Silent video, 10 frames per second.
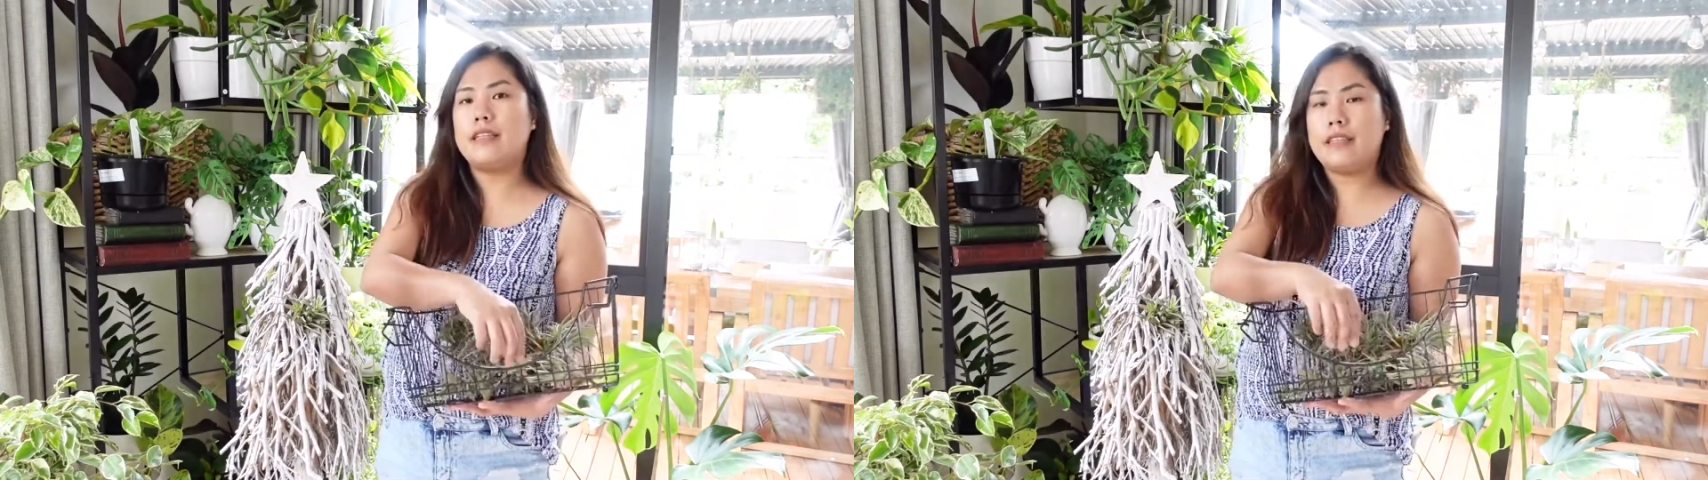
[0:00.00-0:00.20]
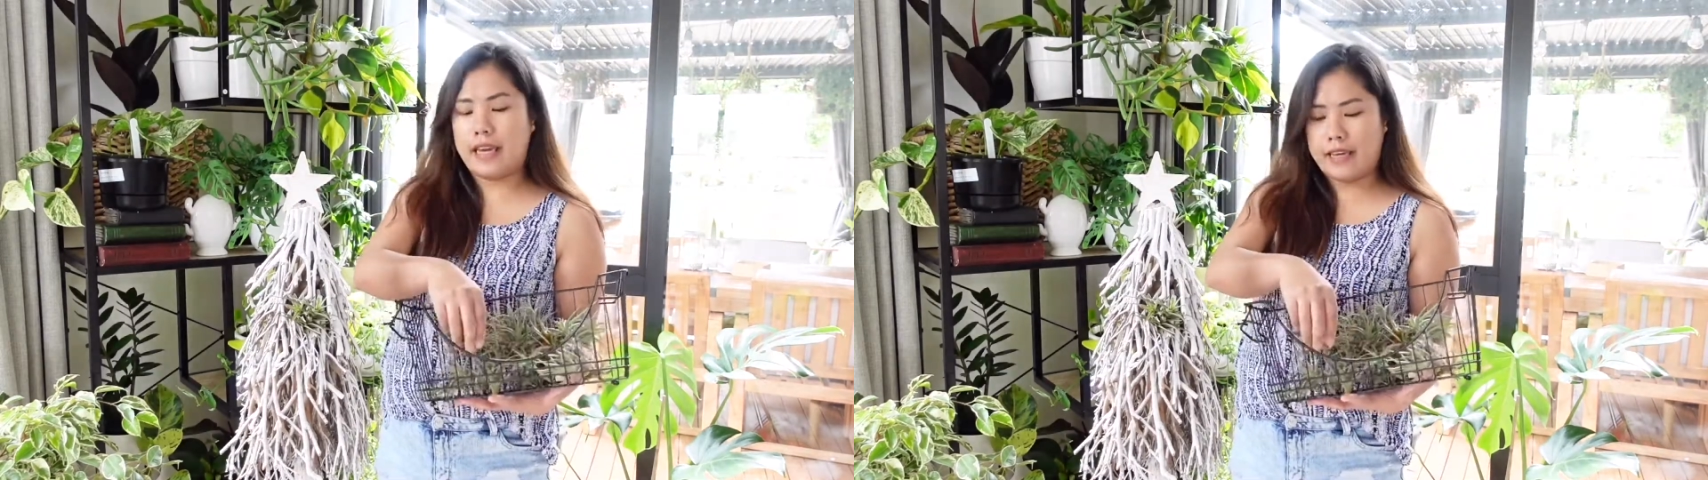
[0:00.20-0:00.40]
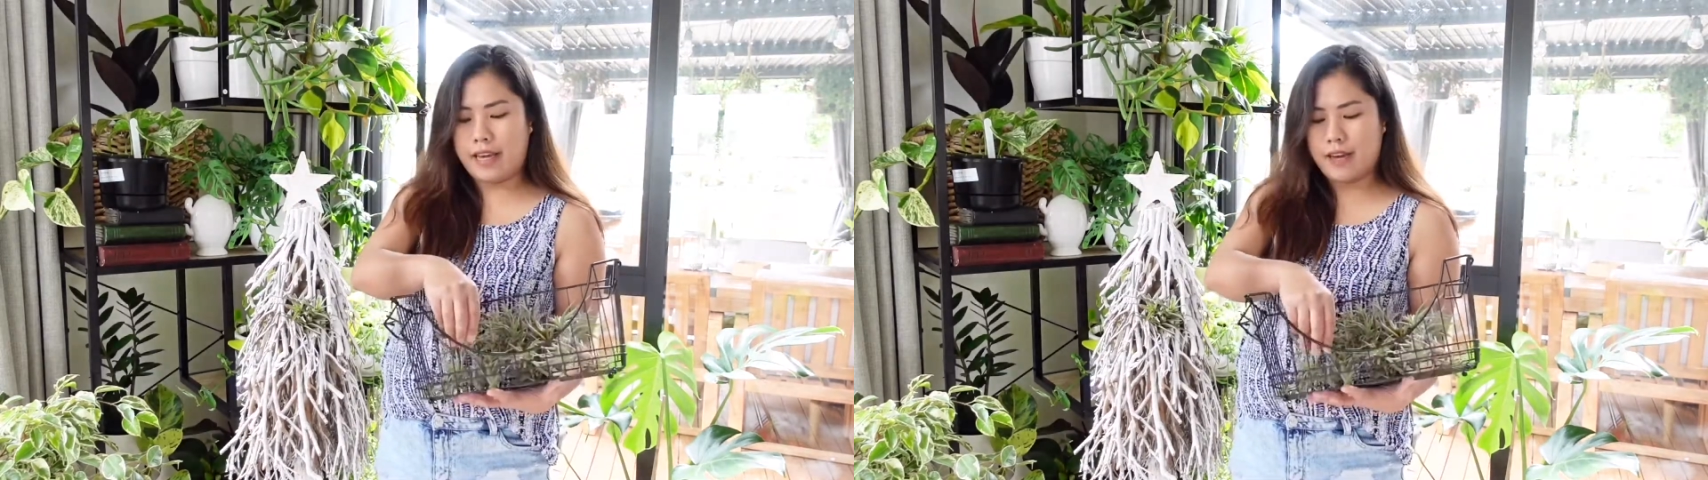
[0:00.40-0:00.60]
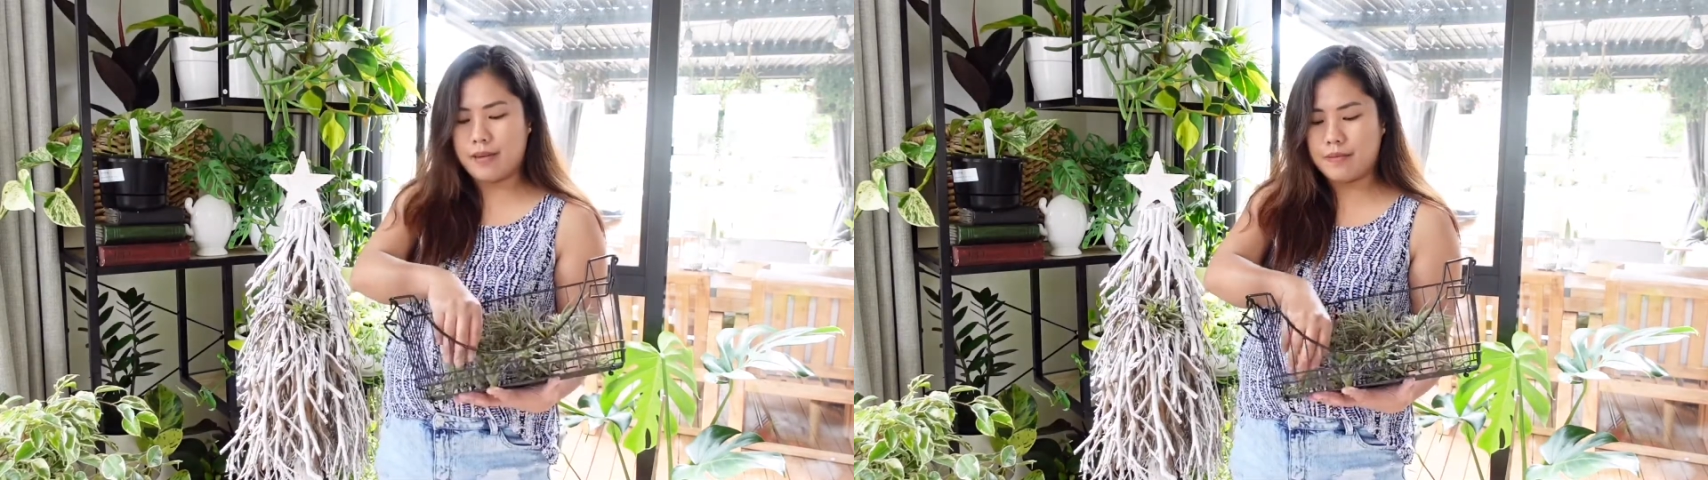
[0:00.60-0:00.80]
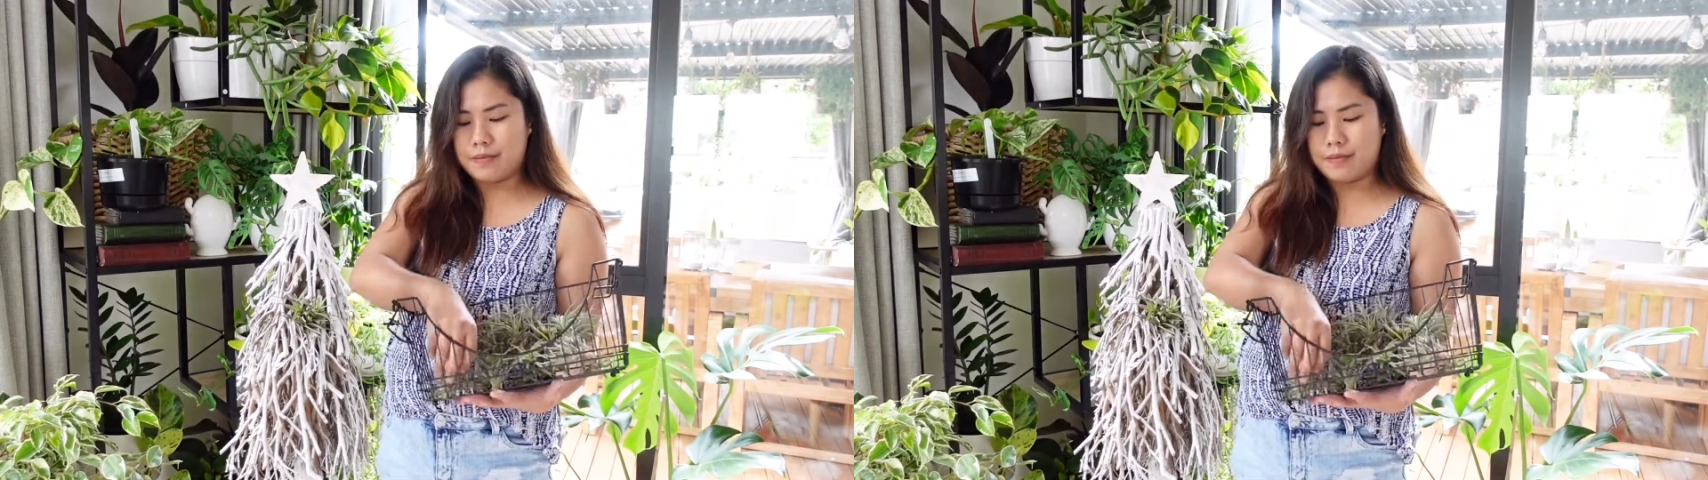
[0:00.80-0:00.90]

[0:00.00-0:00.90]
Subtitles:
take care.